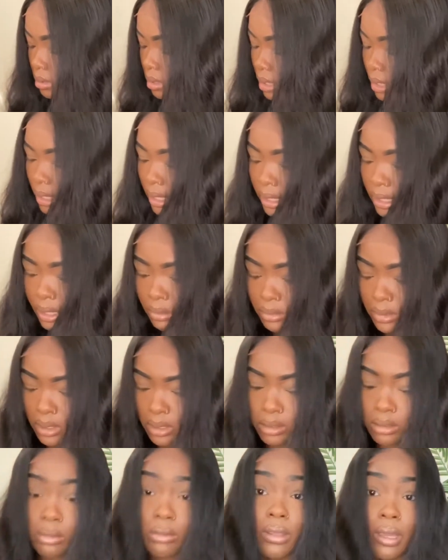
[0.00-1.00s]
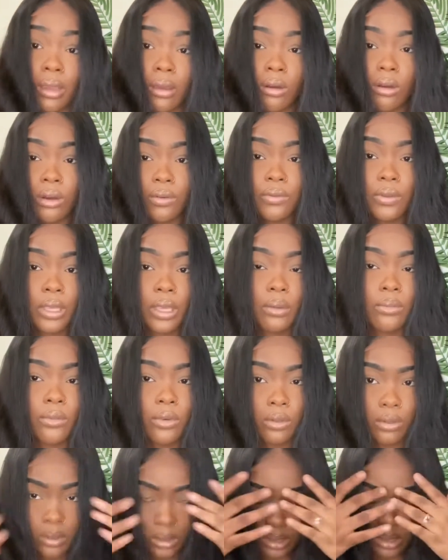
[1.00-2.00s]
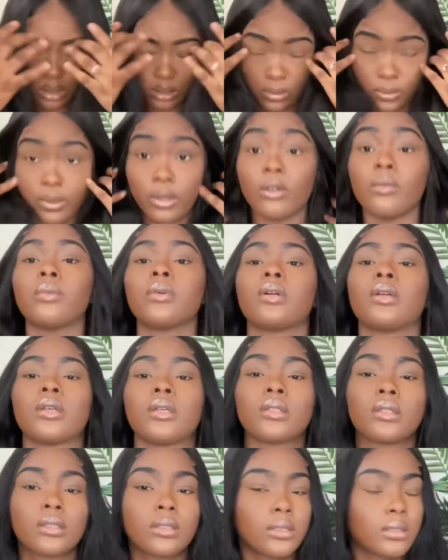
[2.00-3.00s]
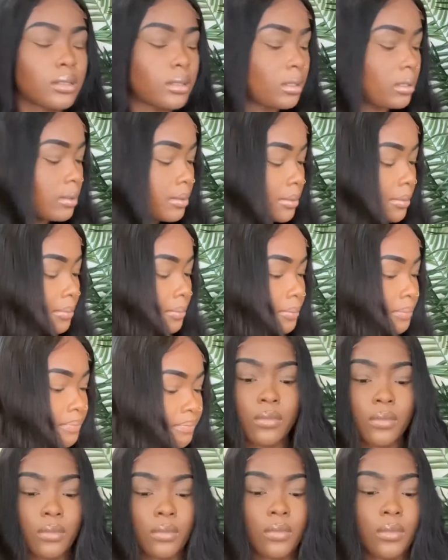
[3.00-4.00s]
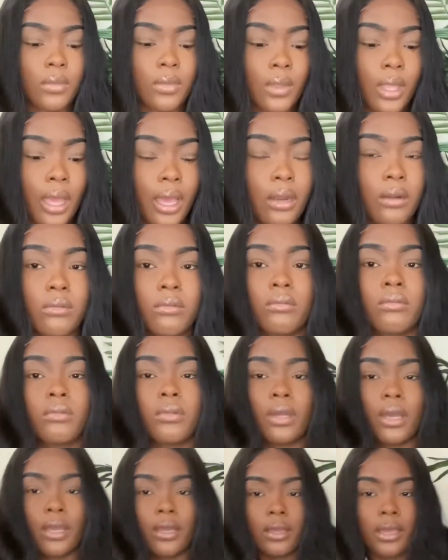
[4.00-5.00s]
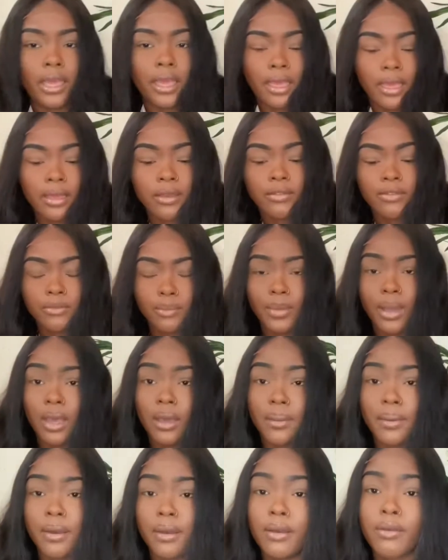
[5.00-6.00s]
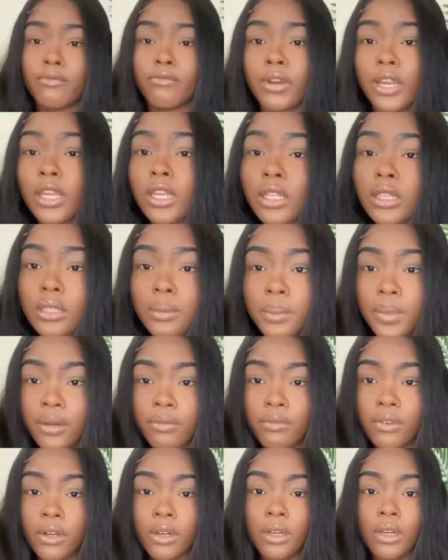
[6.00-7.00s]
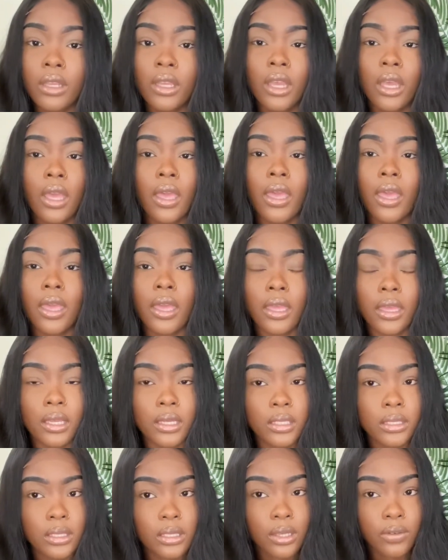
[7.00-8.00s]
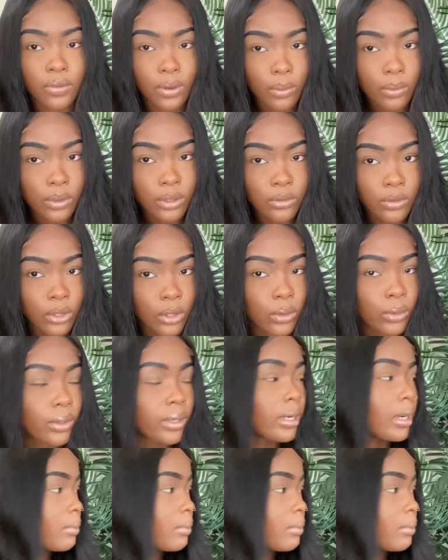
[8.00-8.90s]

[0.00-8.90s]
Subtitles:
and I'm gonna do that off camera as well because I don't have my regular mirror, and if I want to record, I'm